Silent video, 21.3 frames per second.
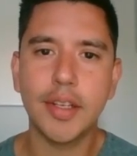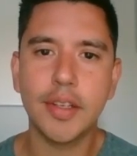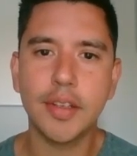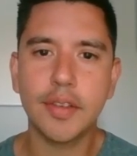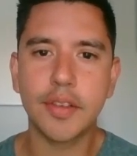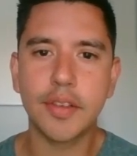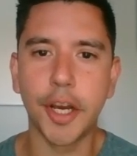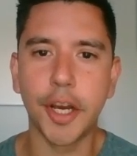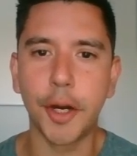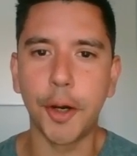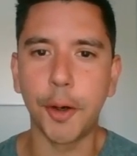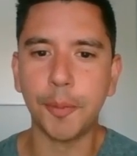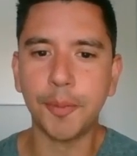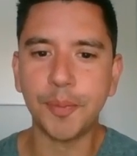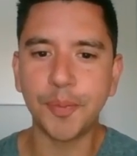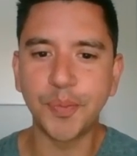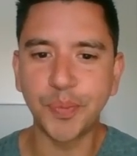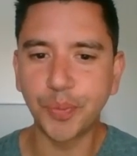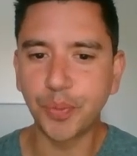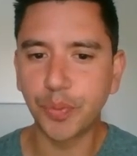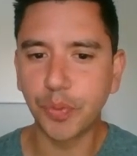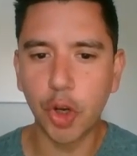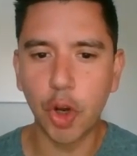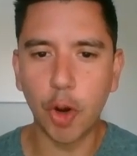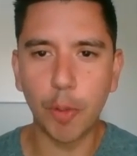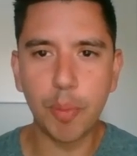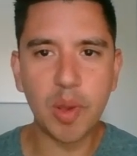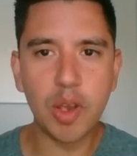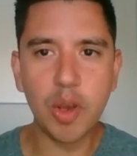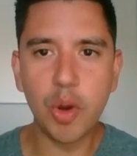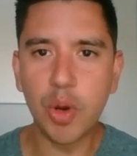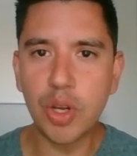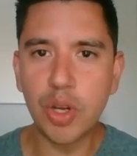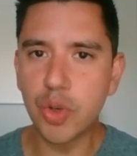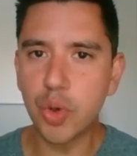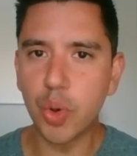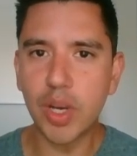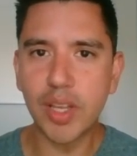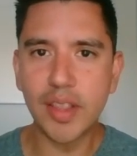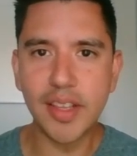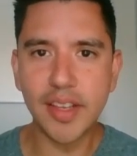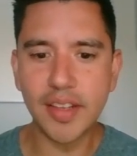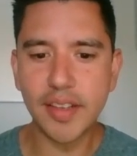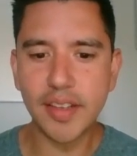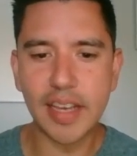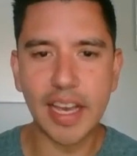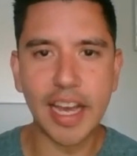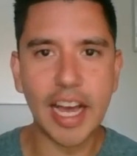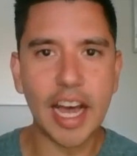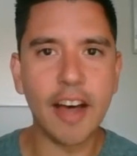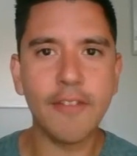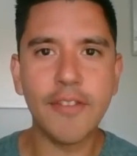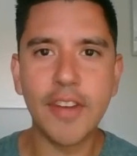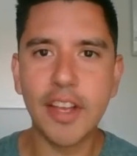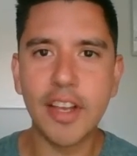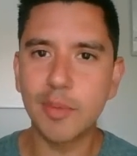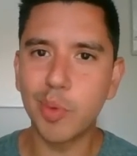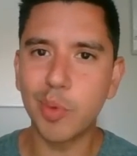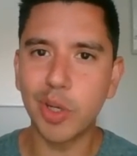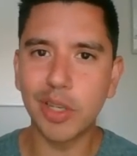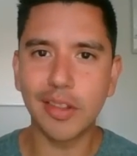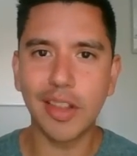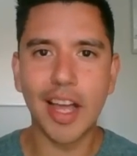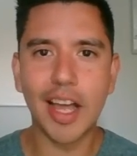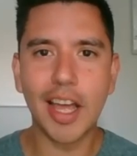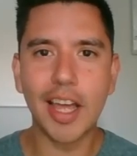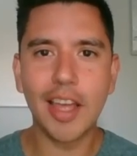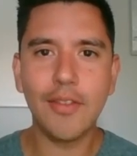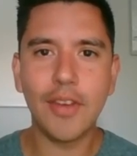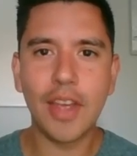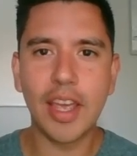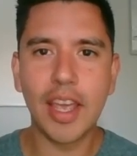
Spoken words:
So hope you enjoyed this Facebook Live.